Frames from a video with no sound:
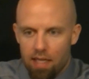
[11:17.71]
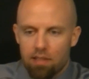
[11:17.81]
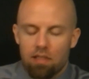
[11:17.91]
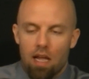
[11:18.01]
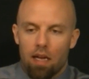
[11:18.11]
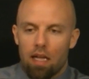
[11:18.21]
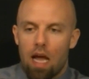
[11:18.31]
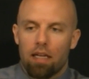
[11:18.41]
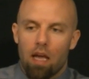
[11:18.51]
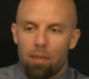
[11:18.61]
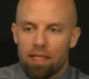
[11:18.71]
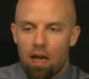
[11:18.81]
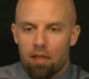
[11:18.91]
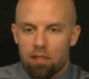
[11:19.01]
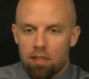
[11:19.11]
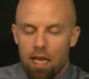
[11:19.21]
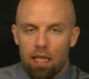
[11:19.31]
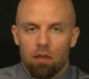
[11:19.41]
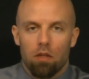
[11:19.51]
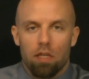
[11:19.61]
It's not God coming down and
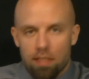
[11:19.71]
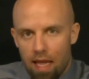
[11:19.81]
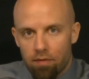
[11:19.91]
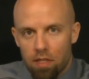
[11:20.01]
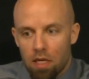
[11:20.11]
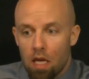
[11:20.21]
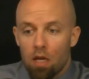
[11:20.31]
saying, look, David,